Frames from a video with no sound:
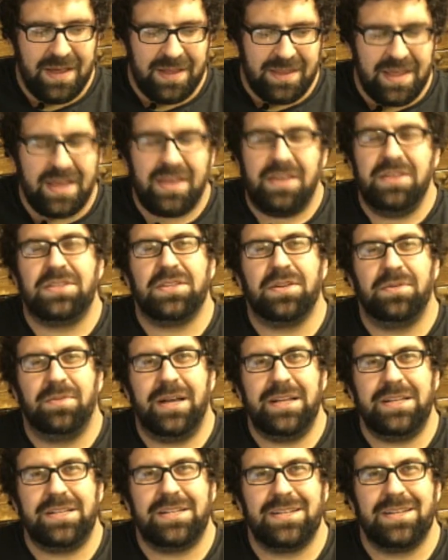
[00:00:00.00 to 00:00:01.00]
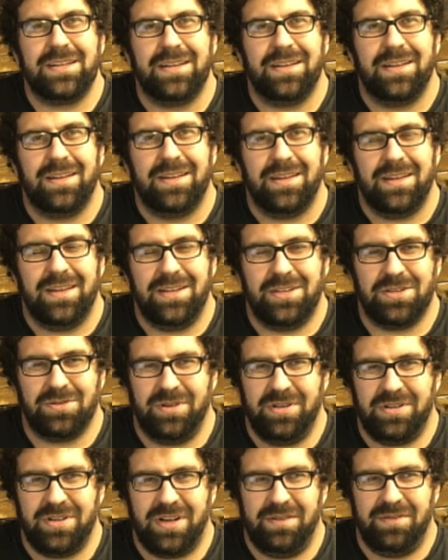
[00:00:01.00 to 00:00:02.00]
thank you so much.
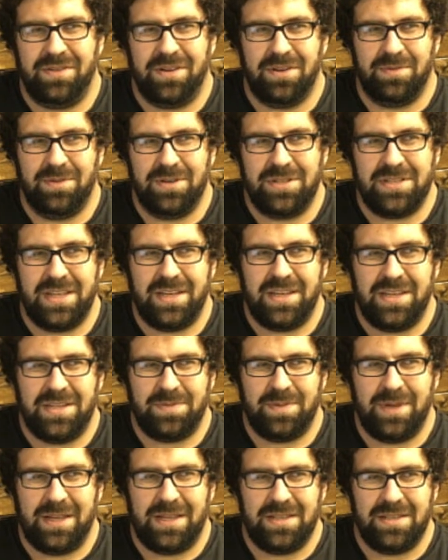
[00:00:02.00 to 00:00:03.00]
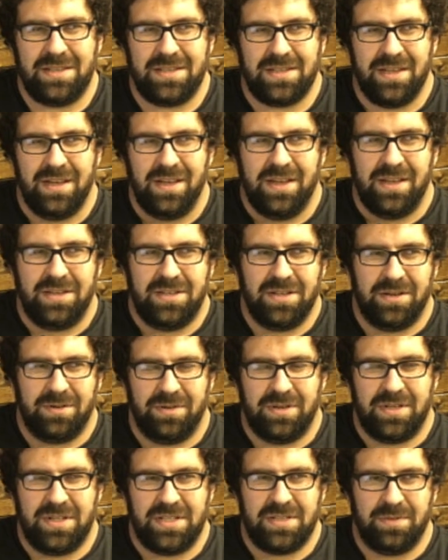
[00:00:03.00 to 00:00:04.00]
Enjoy driving your Mercedes-Benz.
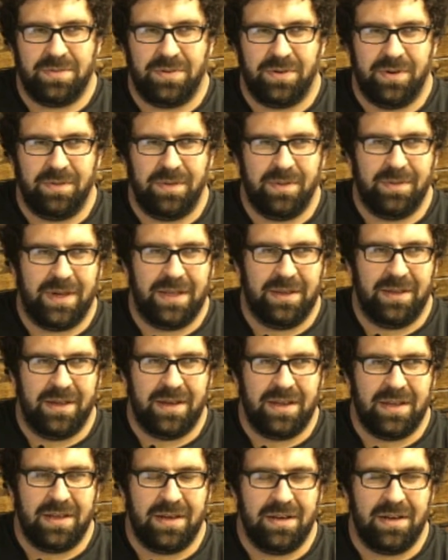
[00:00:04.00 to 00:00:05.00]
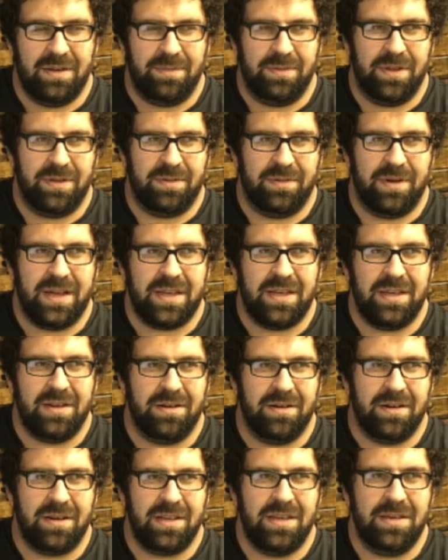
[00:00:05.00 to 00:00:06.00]
Don't disappoint me by letting it end up in the wrecking
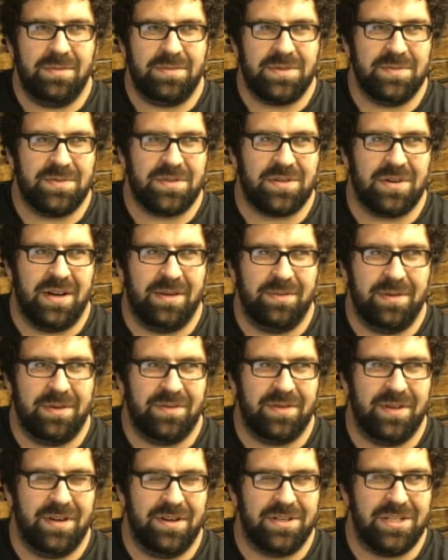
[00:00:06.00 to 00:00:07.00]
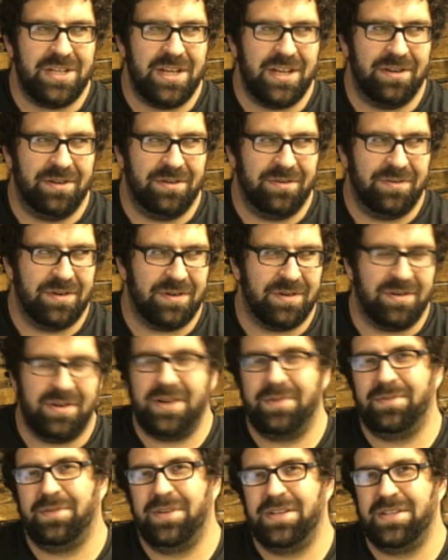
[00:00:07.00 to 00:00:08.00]
yard, and keep subscribing for our channel for
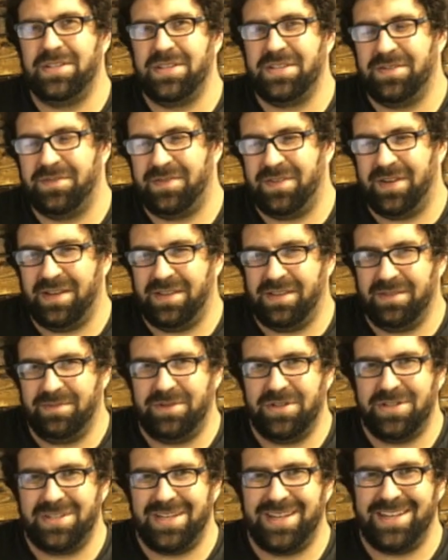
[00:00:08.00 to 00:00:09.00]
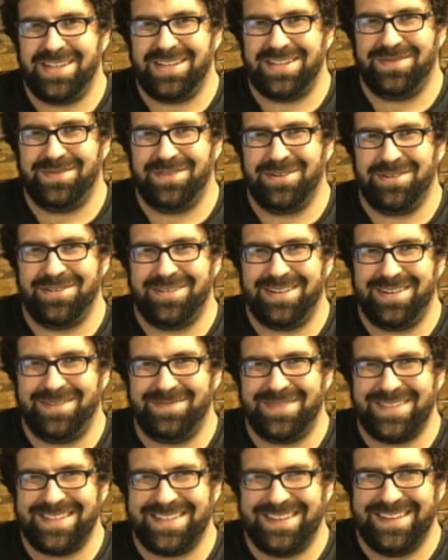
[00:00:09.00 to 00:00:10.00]
great places to find the Mercedes of your
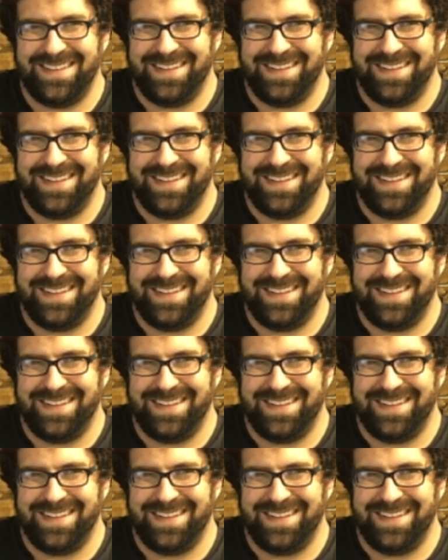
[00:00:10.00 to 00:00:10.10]
dreams.